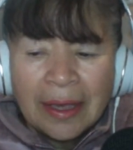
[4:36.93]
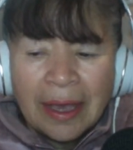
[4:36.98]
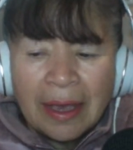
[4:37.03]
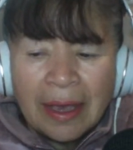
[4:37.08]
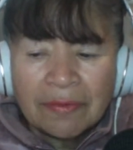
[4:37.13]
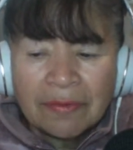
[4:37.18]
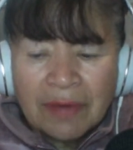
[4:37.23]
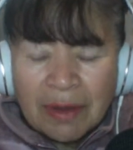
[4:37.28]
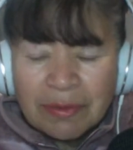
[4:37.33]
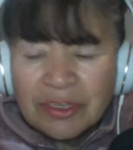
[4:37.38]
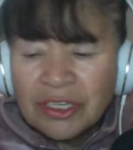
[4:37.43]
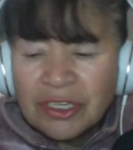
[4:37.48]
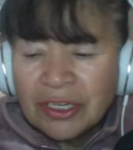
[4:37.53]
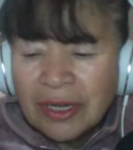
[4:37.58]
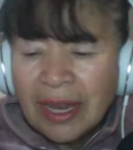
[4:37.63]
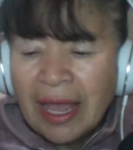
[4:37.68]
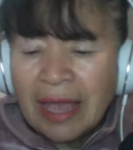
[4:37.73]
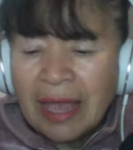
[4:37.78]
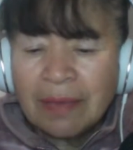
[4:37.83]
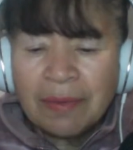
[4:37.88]
A ravishing
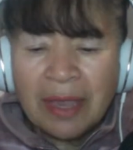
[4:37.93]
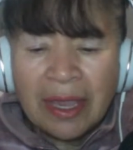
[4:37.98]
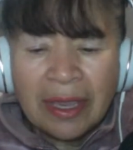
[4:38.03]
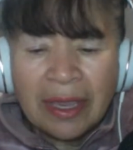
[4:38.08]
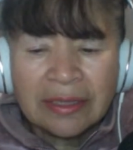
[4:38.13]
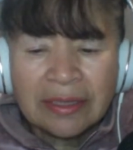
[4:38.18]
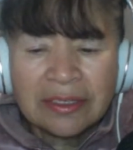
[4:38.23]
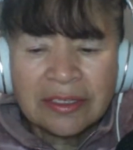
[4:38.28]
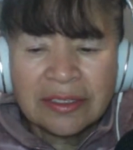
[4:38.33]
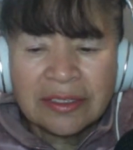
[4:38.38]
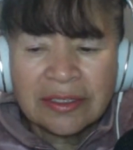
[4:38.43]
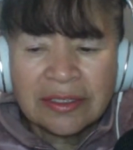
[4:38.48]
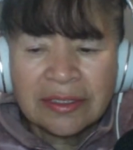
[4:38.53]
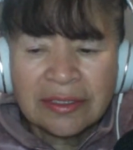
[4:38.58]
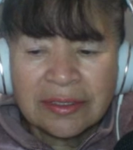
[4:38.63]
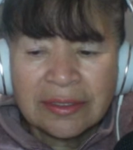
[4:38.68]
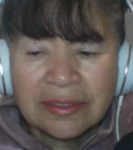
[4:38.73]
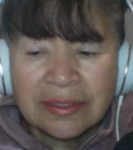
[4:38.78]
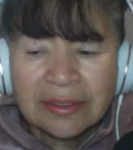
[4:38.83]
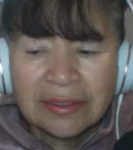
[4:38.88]
life
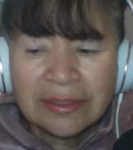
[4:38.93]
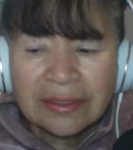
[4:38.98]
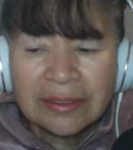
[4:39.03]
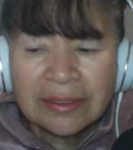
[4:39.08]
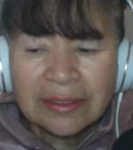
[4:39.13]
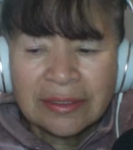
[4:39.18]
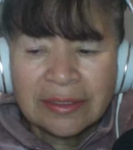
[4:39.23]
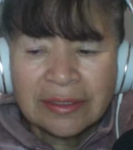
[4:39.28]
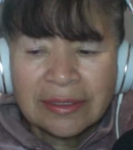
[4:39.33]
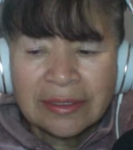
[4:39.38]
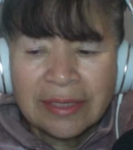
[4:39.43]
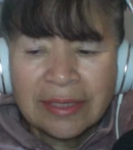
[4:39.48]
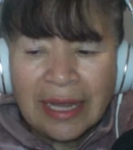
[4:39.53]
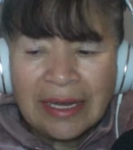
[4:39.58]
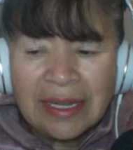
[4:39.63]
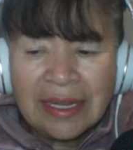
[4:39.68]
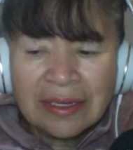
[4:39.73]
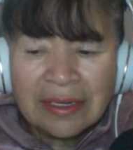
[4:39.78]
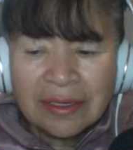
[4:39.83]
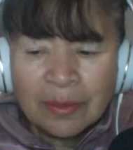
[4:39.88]
is a
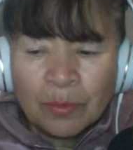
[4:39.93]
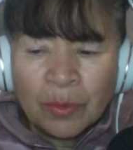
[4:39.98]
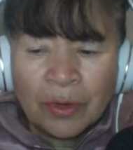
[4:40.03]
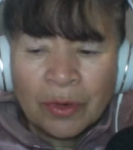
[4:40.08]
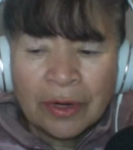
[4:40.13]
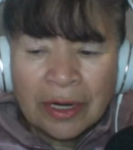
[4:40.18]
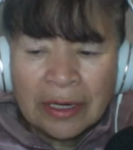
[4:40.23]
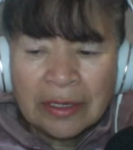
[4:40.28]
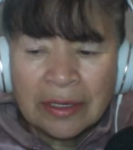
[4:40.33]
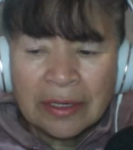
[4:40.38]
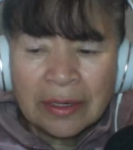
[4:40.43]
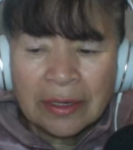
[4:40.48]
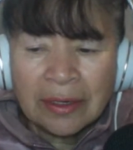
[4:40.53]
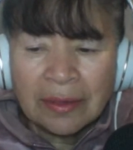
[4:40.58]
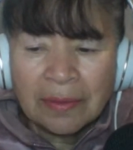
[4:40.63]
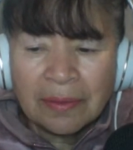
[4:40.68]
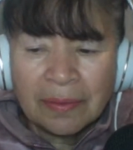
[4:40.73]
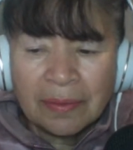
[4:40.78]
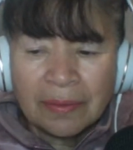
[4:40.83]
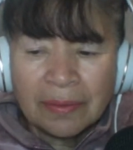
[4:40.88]
little more
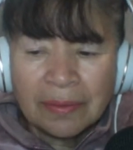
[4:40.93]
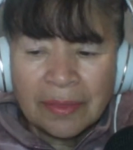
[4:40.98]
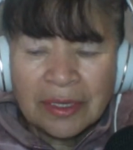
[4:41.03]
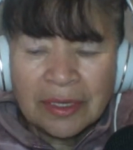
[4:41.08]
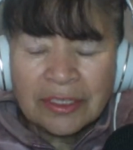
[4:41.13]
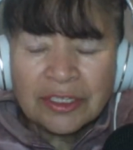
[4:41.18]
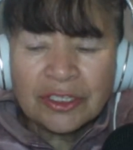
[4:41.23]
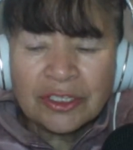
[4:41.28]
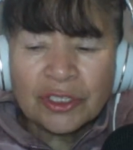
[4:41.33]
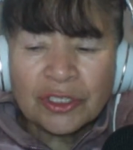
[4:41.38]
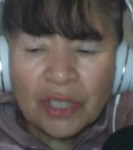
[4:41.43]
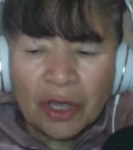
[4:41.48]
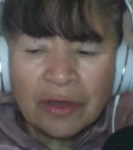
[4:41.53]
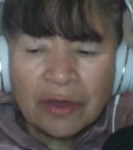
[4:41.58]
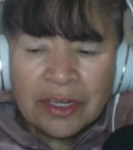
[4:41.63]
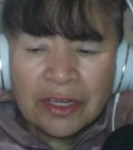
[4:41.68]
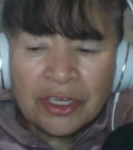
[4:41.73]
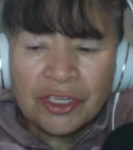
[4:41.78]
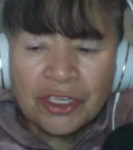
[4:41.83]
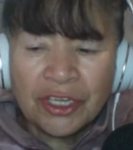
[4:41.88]

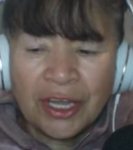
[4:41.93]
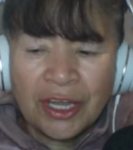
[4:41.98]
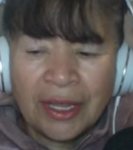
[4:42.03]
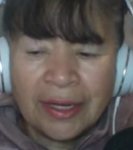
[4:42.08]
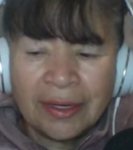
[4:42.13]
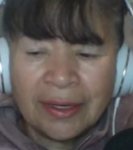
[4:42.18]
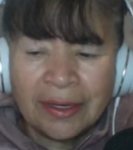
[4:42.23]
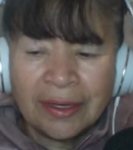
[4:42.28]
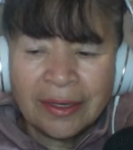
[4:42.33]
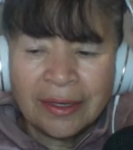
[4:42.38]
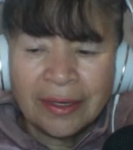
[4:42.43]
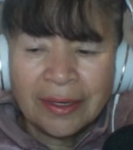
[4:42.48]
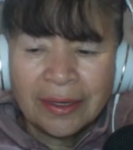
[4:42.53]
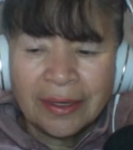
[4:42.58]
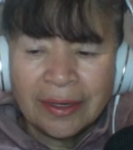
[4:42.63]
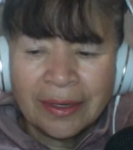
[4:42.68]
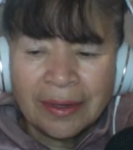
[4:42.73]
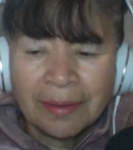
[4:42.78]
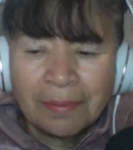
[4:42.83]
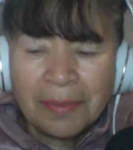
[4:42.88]
astonishing
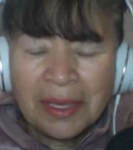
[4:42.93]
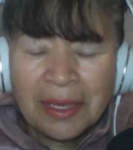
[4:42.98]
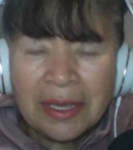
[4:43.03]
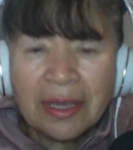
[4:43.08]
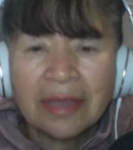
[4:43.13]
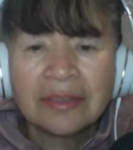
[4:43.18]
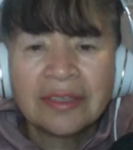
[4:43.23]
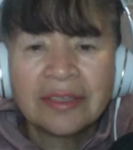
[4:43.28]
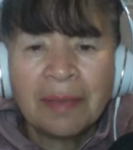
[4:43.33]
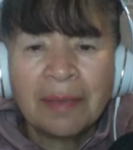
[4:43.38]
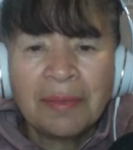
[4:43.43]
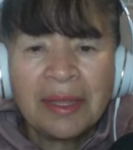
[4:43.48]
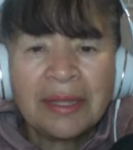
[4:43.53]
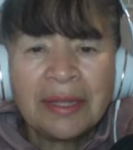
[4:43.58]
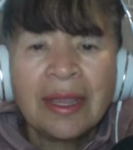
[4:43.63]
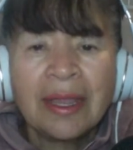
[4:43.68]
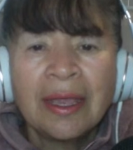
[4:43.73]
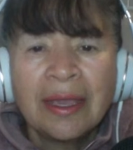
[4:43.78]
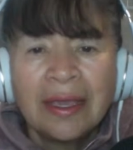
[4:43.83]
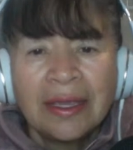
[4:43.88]
because, I
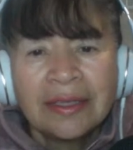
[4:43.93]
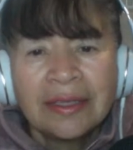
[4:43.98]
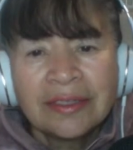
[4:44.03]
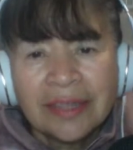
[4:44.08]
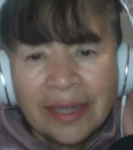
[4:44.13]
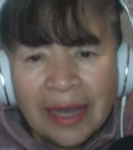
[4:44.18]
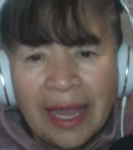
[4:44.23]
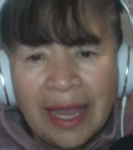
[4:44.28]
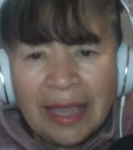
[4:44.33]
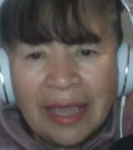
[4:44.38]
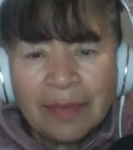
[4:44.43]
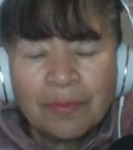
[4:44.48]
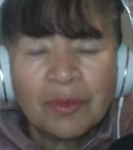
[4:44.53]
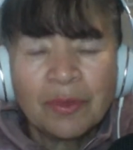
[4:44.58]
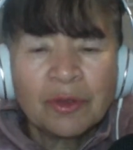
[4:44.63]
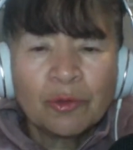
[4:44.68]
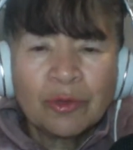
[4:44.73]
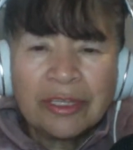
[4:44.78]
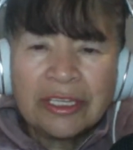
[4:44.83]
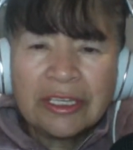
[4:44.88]
mean, it's light
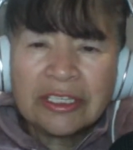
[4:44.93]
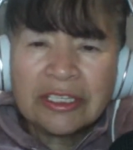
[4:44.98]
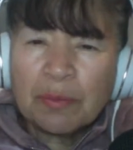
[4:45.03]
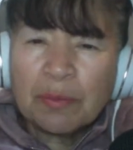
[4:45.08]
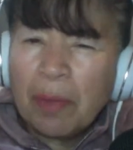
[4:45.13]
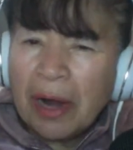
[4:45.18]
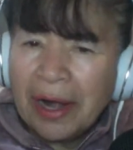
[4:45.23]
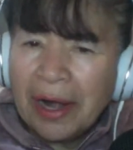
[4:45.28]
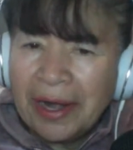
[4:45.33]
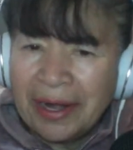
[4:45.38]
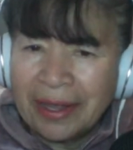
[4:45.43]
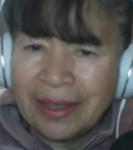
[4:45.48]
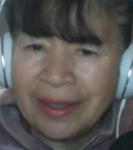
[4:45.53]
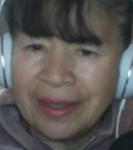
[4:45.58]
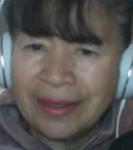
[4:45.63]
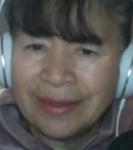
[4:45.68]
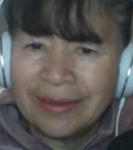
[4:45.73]
but with a spark.